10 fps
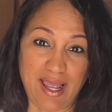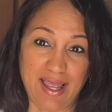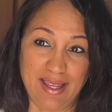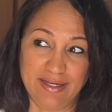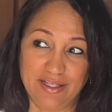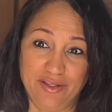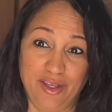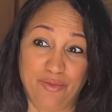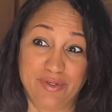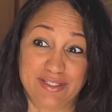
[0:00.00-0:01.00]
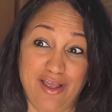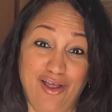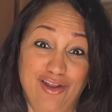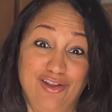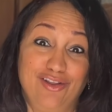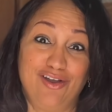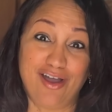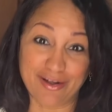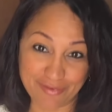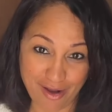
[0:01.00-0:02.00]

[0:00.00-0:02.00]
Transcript: and there was a lot of